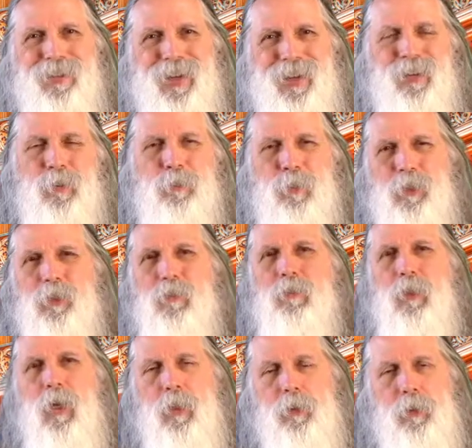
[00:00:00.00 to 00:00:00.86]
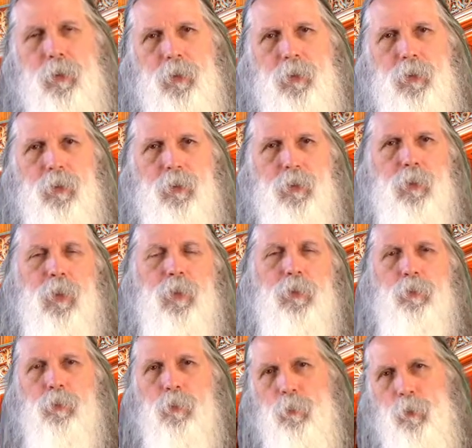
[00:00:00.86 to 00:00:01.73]
elements of consciousness
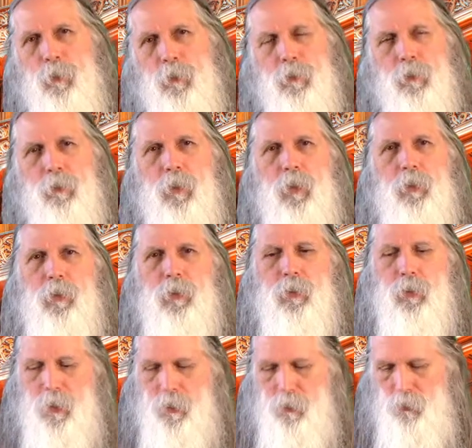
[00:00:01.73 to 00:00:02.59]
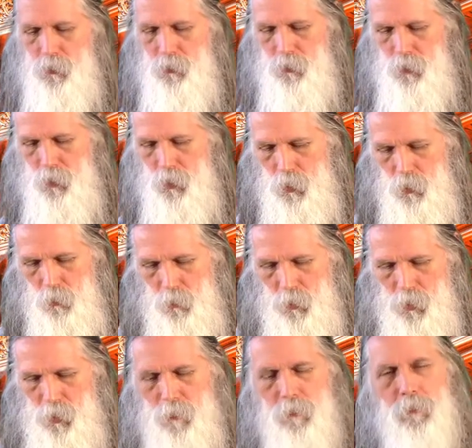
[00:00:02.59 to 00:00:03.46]
as we move around the cycle?
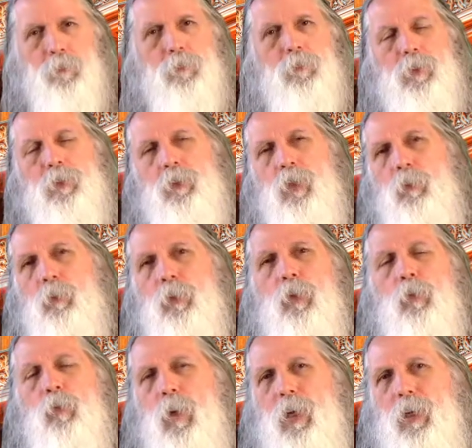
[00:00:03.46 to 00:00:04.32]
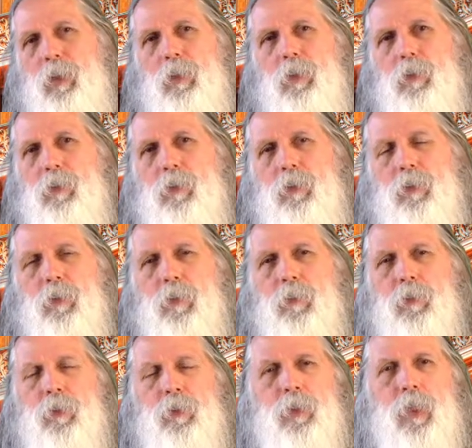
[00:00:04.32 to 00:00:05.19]
We have we start with awareness
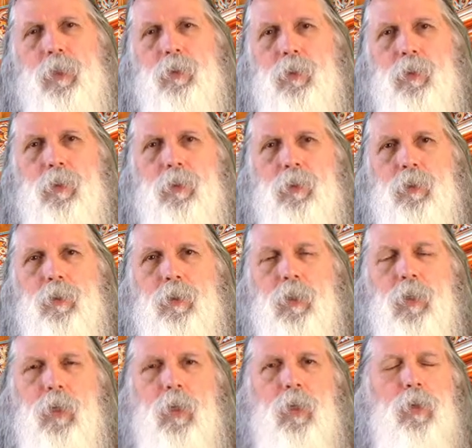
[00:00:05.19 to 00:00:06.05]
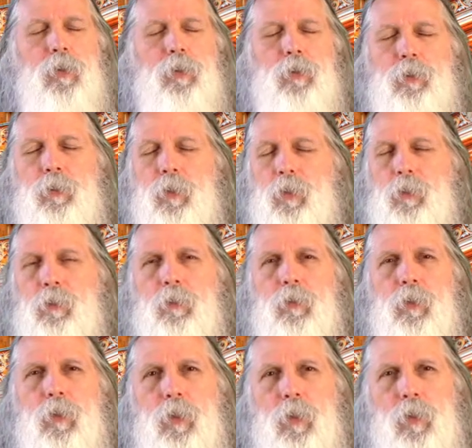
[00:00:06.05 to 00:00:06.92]
of the senses. You
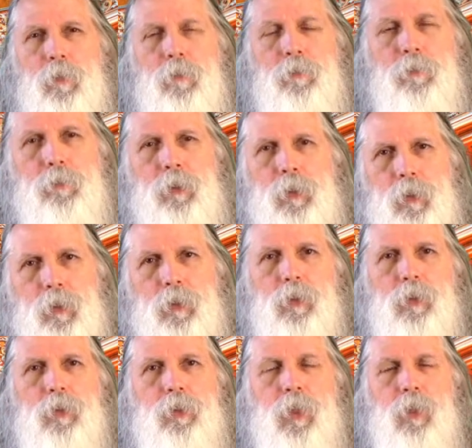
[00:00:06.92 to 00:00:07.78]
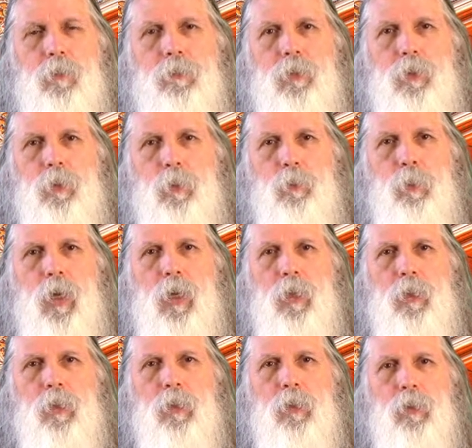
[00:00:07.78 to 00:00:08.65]
can feel yourself in your
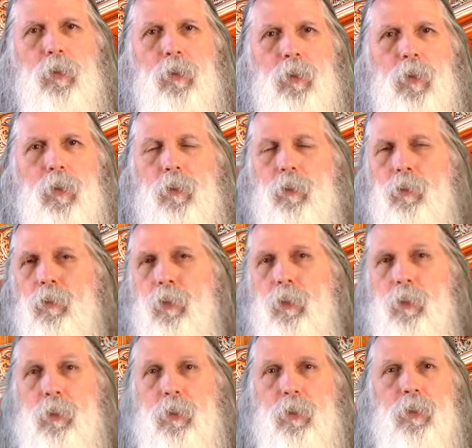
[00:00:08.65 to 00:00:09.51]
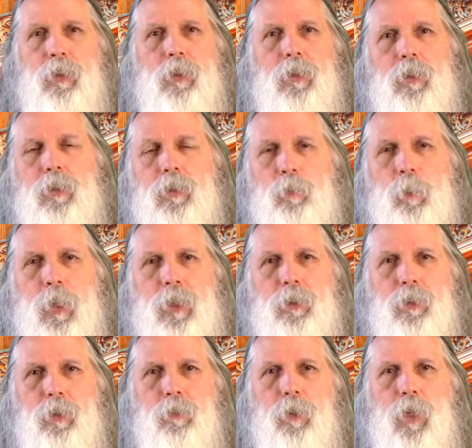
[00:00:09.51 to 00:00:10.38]
body. You can see the
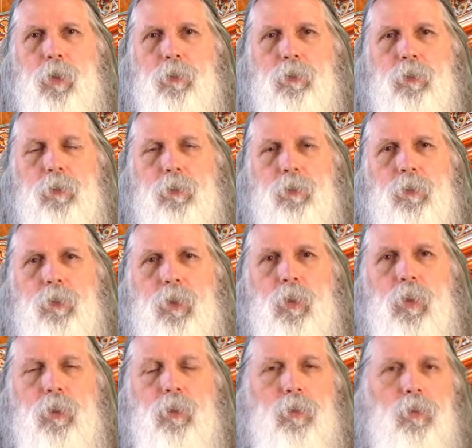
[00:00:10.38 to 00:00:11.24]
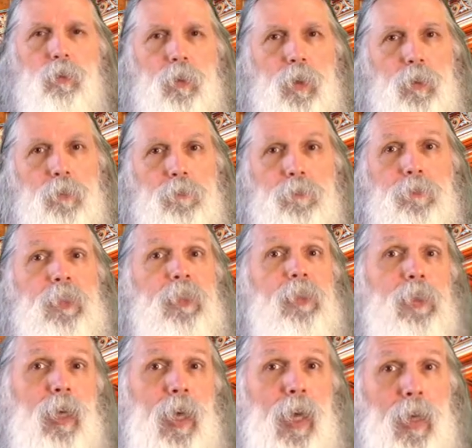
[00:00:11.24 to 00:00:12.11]
space around you. You can
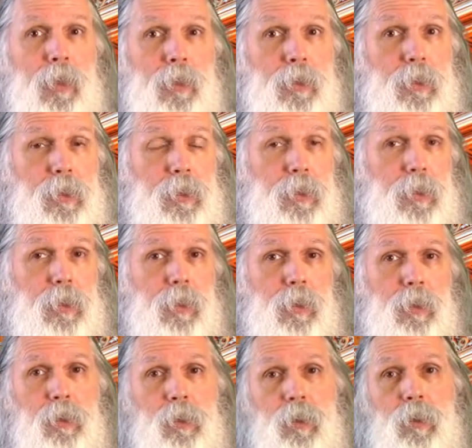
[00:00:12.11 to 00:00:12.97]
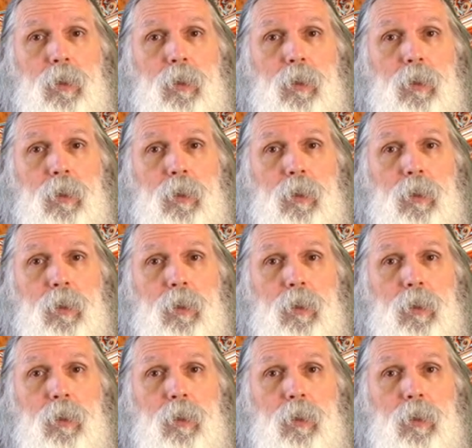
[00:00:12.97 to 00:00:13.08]
feel and see